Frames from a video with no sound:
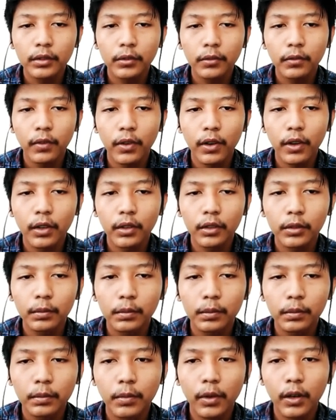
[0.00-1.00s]
for
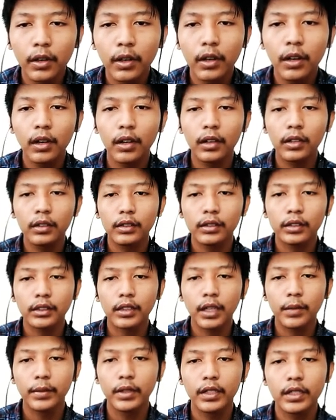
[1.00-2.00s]
borehole
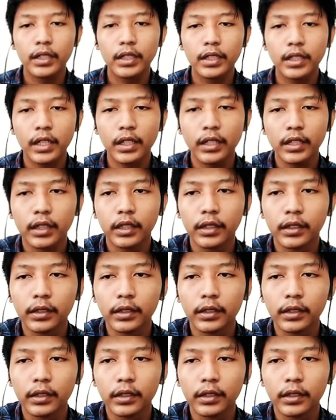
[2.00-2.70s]
stabilization.